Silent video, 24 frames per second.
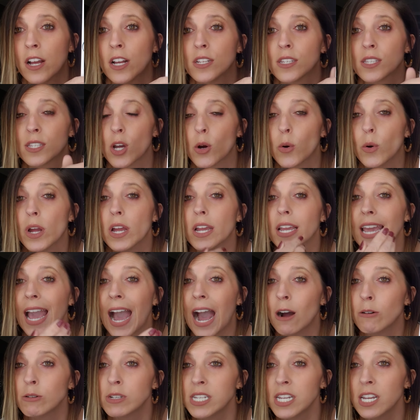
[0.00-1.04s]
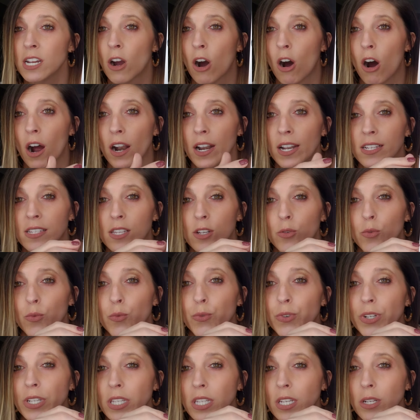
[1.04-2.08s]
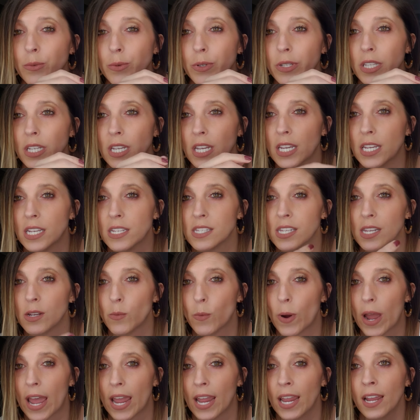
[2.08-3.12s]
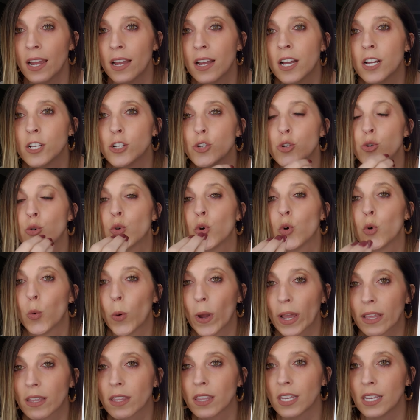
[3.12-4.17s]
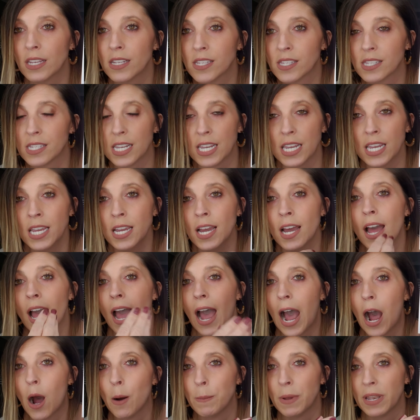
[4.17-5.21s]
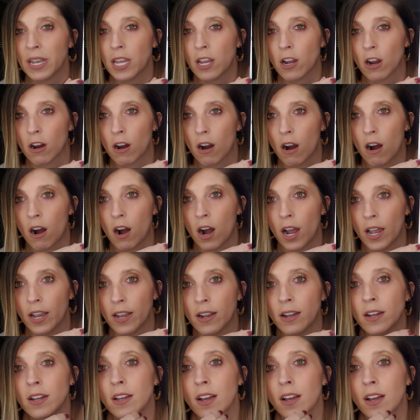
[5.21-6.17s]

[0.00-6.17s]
So counting on is a really easy way to quickly see how many are on